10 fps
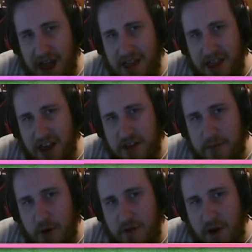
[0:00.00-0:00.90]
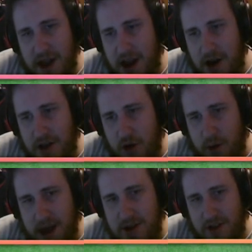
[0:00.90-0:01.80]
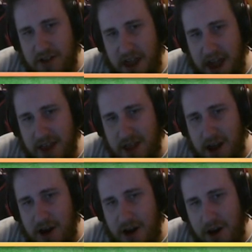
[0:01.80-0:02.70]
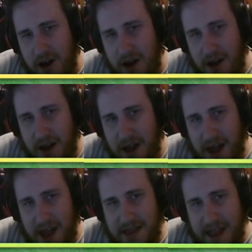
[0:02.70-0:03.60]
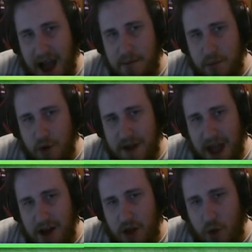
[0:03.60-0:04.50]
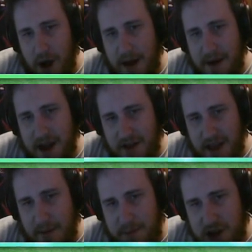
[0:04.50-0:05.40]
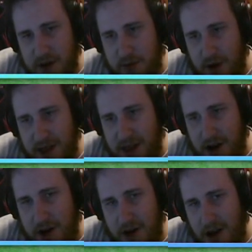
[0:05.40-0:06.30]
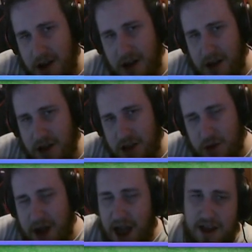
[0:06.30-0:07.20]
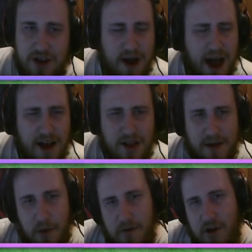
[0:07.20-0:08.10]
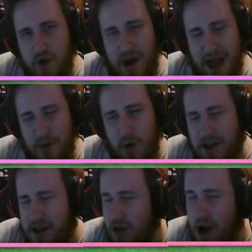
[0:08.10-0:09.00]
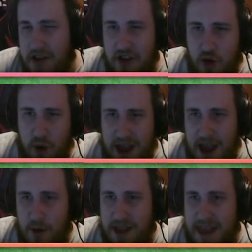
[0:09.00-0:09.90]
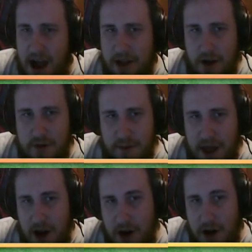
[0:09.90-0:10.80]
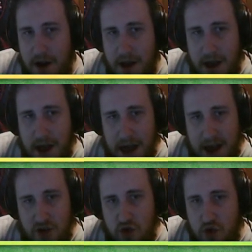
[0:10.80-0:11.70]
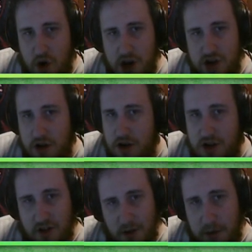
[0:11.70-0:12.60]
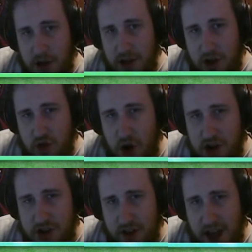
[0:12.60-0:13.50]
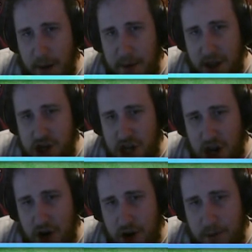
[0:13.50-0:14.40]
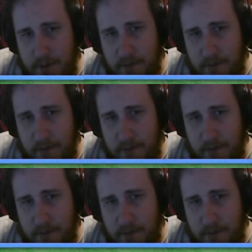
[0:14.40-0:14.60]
Yeah, this move right here. The queen just staying there and not moving out of the way because that bishop's right there. You gotta like move your queen. Once he lost his queen, it went downhill from there. And Crusher just completely crushed his competition here.